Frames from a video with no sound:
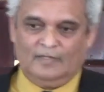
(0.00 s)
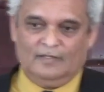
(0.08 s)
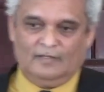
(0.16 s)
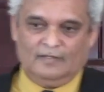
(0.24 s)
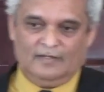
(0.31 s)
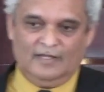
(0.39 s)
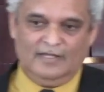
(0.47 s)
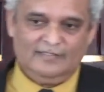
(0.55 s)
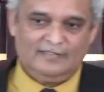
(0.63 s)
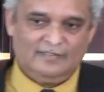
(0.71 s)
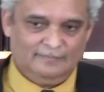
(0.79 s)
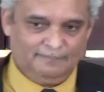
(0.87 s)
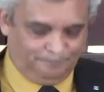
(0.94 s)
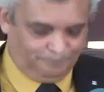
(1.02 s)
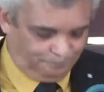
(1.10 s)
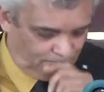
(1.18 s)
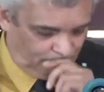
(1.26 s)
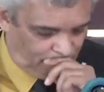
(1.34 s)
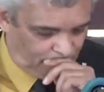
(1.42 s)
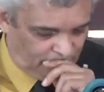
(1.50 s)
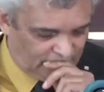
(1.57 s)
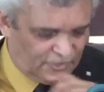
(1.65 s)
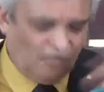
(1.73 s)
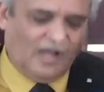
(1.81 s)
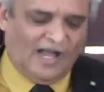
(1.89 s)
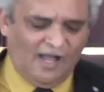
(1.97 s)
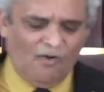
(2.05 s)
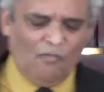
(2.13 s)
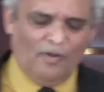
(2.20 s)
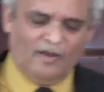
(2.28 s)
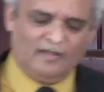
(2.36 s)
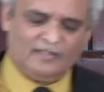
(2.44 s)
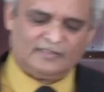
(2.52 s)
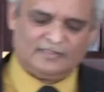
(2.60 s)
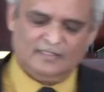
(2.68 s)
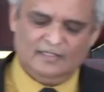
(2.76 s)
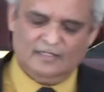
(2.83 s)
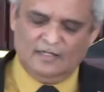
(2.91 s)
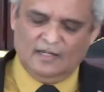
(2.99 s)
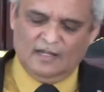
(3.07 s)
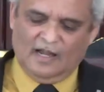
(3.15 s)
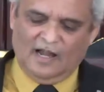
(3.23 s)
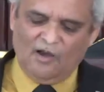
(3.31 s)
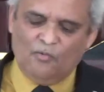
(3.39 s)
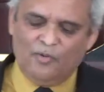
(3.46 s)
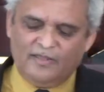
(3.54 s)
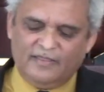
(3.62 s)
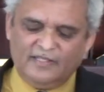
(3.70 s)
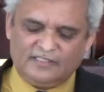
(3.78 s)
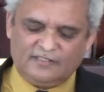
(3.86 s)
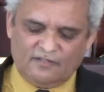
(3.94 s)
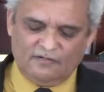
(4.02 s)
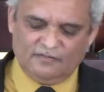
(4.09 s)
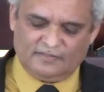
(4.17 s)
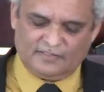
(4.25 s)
right? So how were these truths